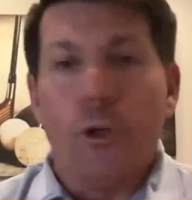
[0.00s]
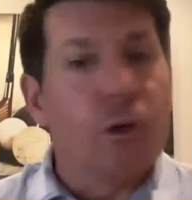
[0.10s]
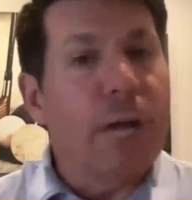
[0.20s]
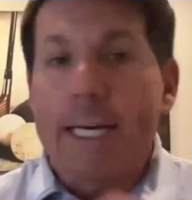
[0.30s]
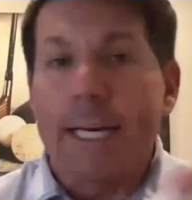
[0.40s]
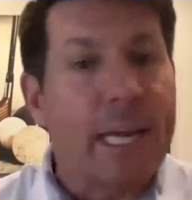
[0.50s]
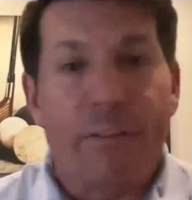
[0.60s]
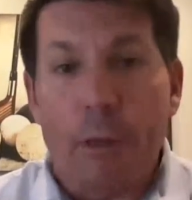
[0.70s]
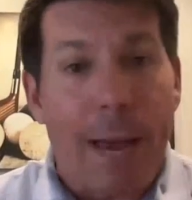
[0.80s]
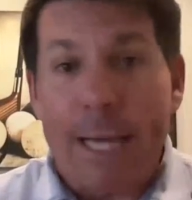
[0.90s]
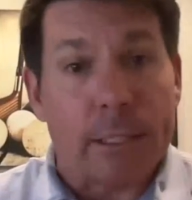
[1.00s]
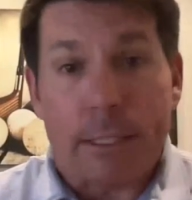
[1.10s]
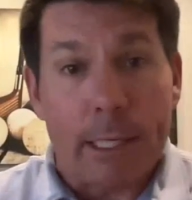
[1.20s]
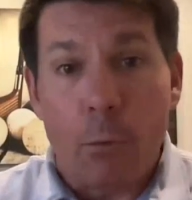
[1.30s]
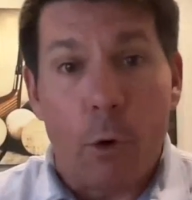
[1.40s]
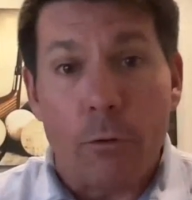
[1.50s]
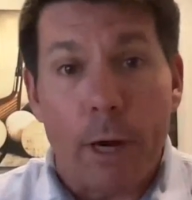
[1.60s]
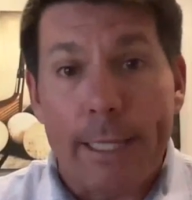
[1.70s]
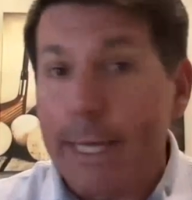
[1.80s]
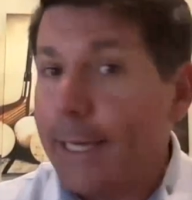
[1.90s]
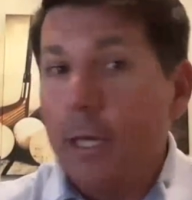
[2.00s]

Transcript: you're not going to get anything past us anymore, right?